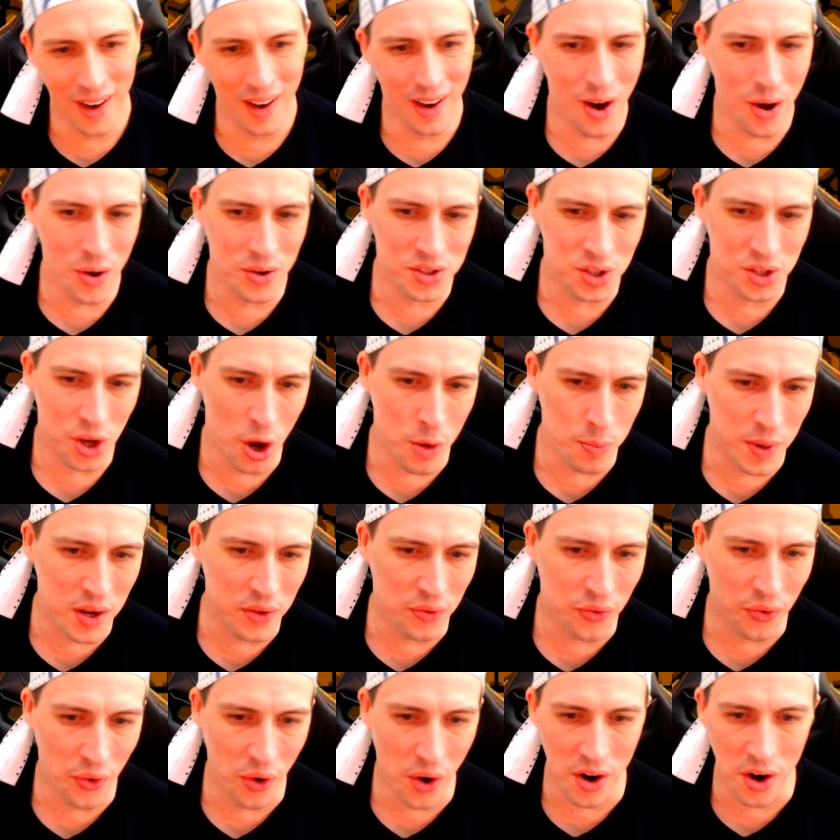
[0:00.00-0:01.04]
I was hoping
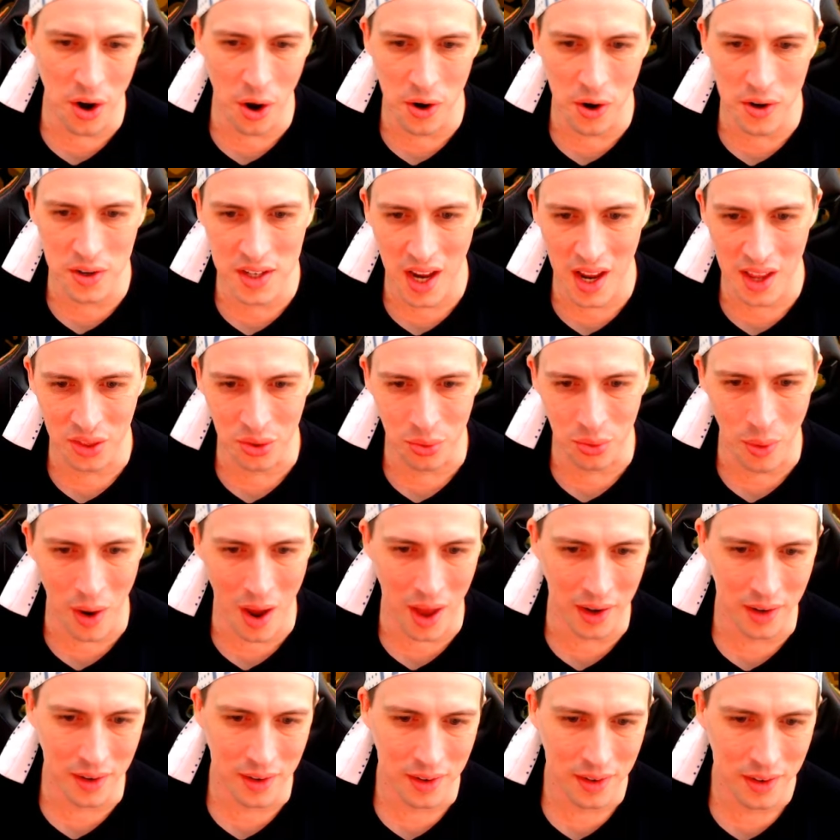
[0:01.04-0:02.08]
for a no-death
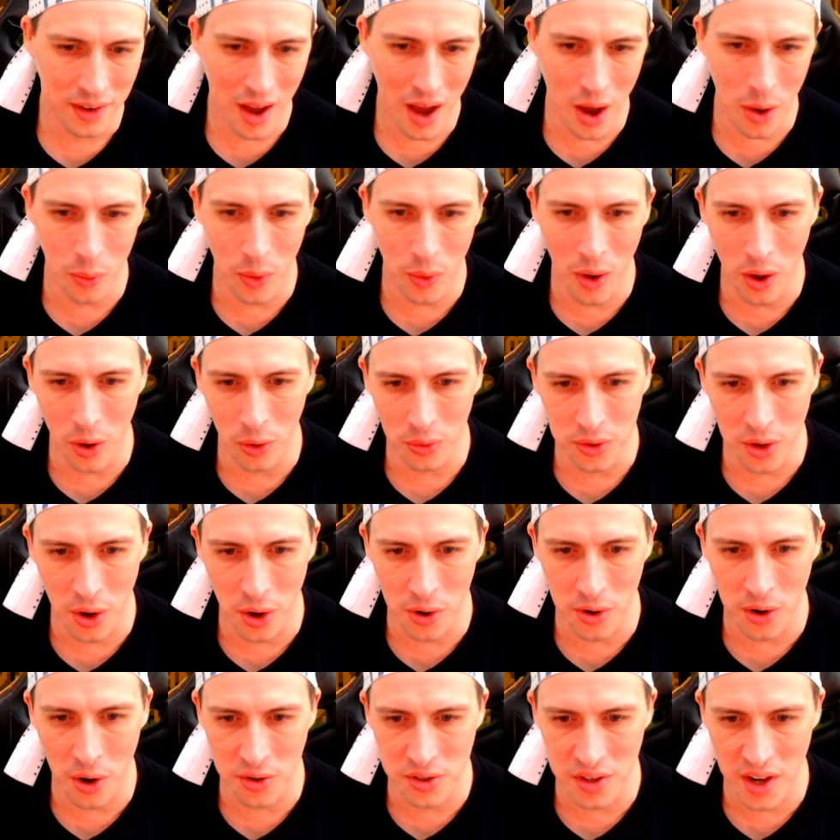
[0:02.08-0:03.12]
run. Oh, well,
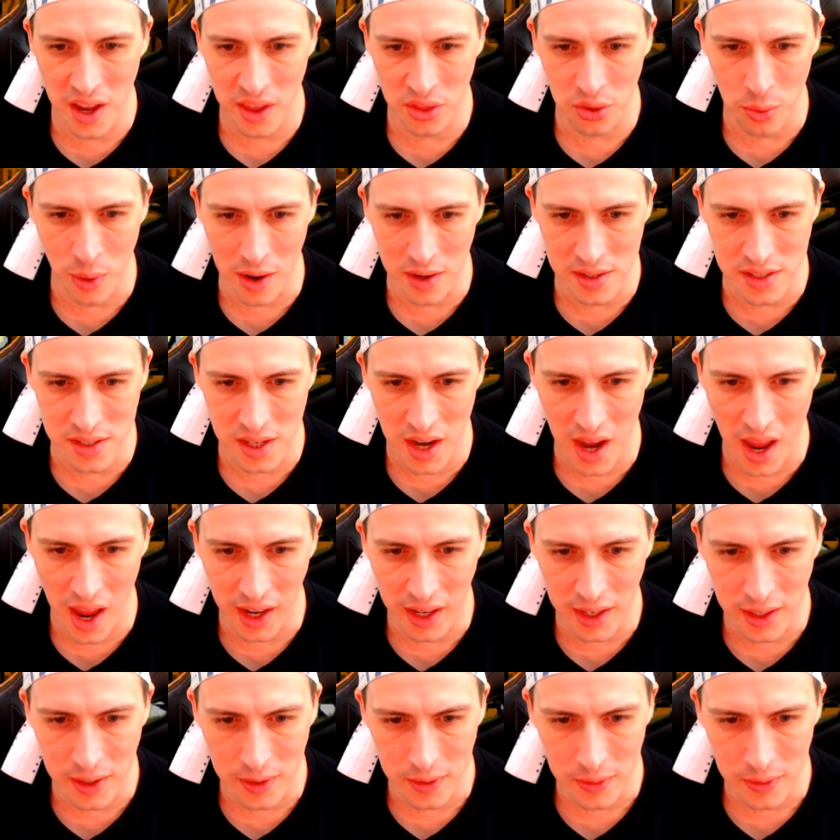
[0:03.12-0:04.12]
no death run today.